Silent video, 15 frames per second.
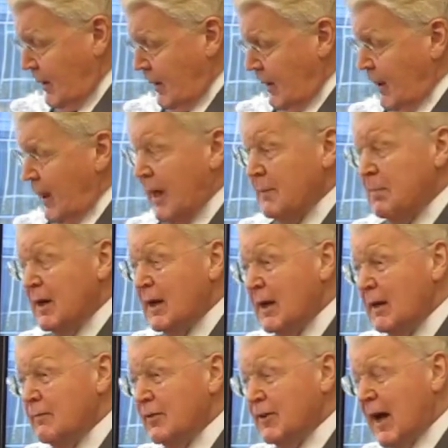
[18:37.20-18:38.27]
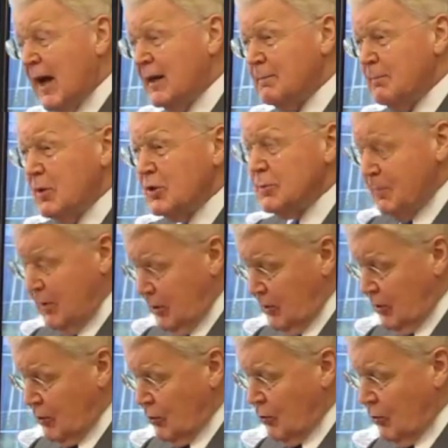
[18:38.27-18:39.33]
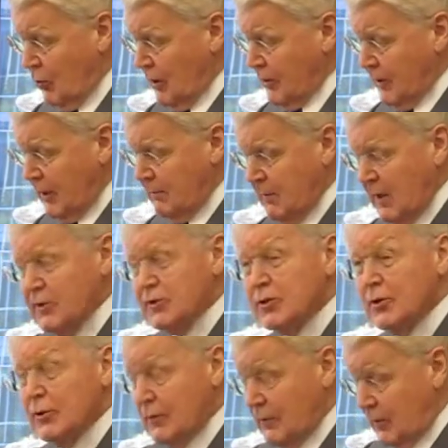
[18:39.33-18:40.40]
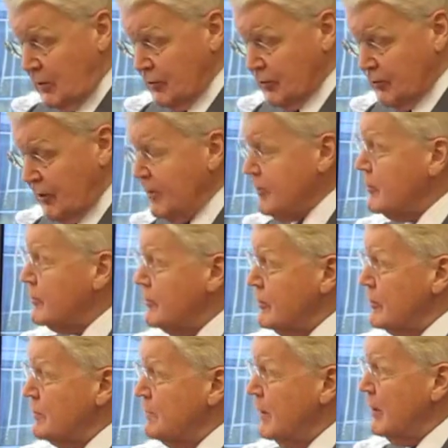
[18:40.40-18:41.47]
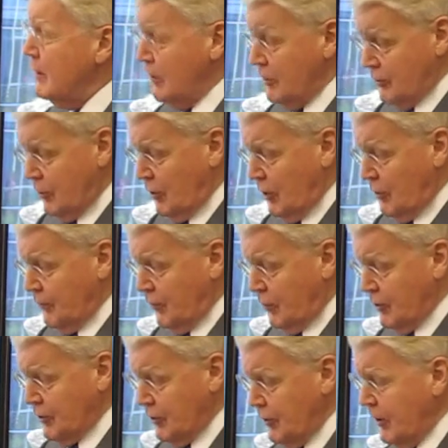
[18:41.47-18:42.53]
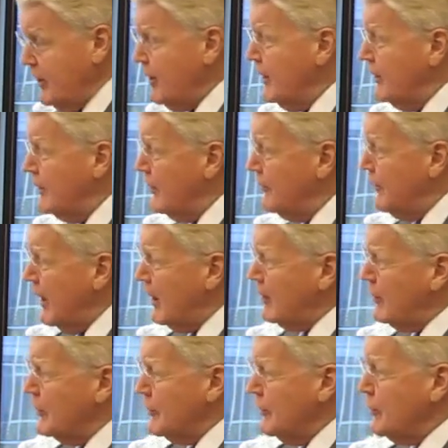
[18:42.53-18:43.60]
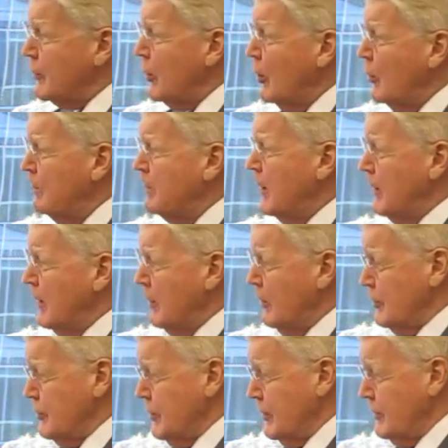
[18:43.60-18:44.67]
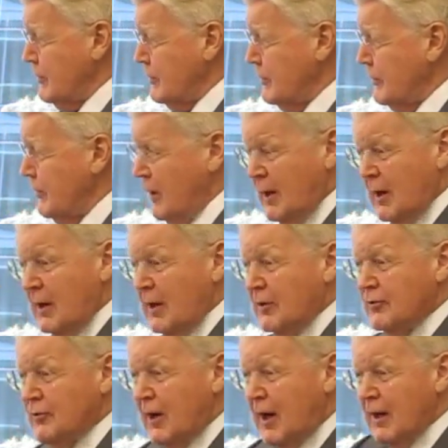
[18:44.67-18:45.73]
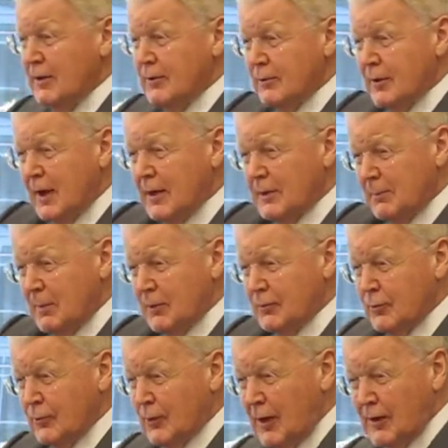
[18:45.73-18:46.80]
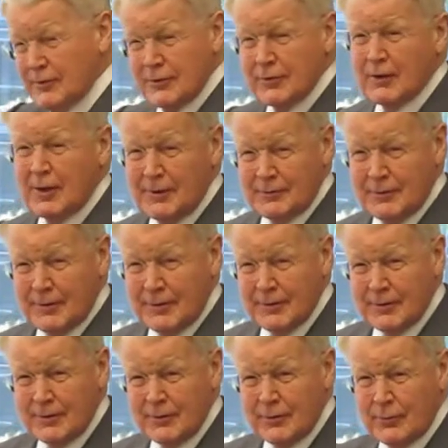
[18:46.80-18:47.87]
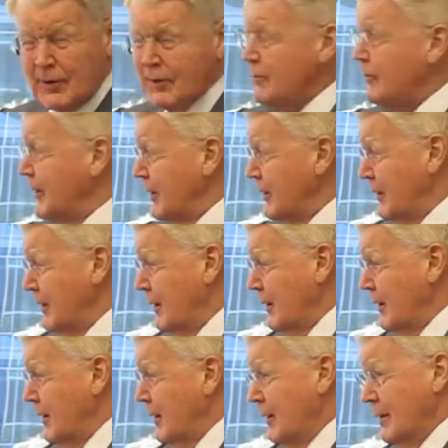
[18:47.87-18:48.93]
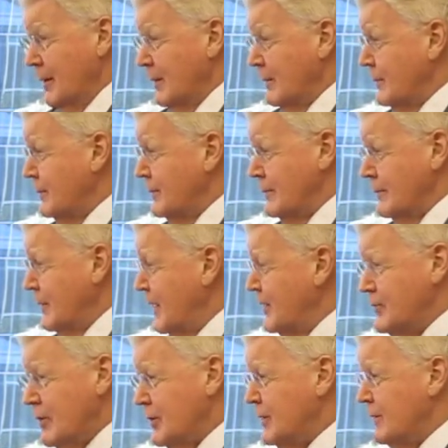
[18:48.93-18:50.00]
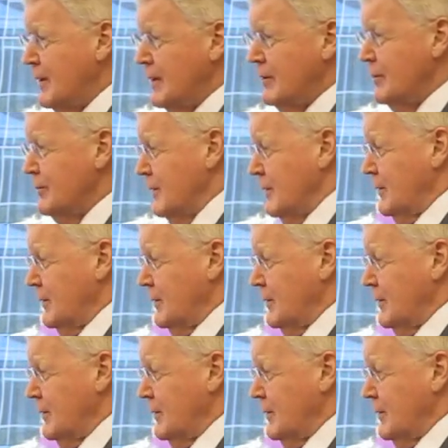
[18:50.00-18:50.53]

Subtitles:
And I believe that must be the core dimension of our strategies, because unfortunately the record of global negotiations, trying to get about 200 countries to agree, is not a very good one,